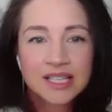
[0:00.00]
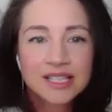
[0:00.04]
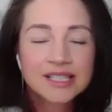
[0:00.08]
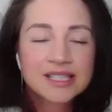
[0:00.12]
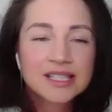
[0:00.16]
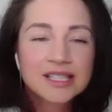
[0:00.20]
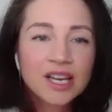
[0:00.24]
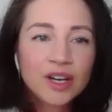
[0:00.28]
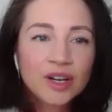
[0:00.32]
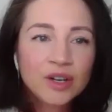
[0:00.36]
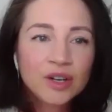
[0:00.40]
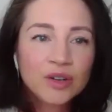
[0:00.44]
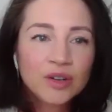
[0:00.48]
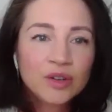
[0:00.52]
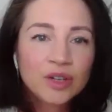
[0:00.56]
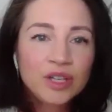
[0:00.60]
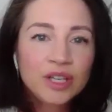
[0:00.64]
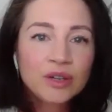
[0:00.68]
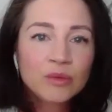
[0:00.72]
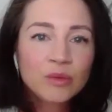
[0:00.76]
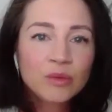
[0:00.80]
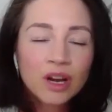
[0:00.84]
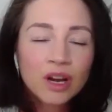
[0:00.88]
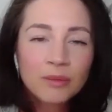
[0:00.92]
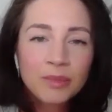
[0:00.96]
So
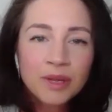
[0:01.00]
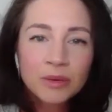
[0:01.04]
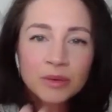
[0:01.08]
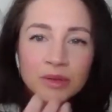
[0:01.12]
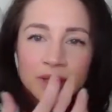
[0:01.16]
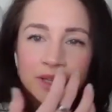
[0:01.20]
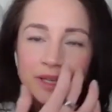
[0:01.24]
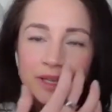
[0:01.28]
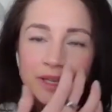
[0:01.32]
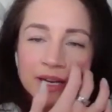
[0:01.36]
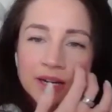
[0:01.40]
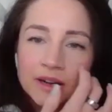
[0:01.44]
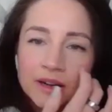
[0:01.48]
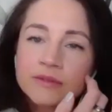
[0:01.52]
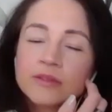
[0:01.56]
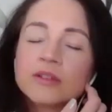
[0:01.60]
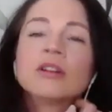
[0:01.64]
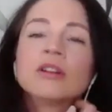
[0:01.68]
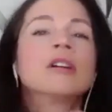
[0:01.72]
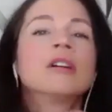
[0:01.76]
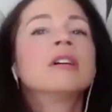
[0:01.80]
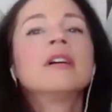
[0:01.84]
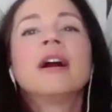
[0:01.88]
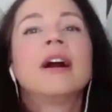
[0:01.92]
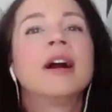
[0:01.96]
you want to be really
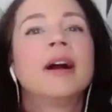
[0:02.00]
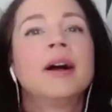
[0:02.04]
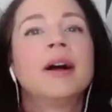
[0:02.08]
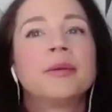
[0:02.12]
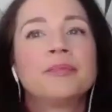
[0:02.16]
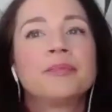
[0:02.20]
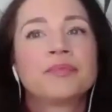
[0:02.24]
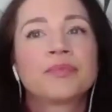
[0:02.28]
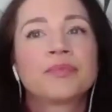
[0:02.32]
careful.